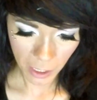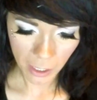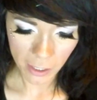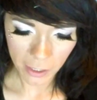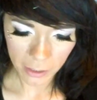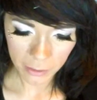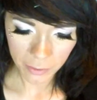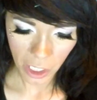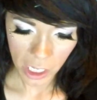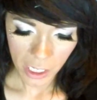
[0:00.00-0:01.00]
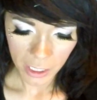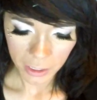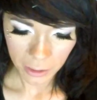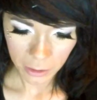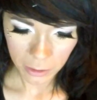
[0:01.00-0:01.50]
we have
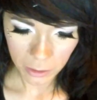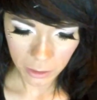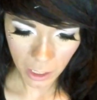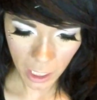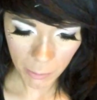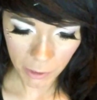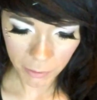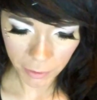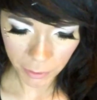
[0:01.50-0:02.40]
Game of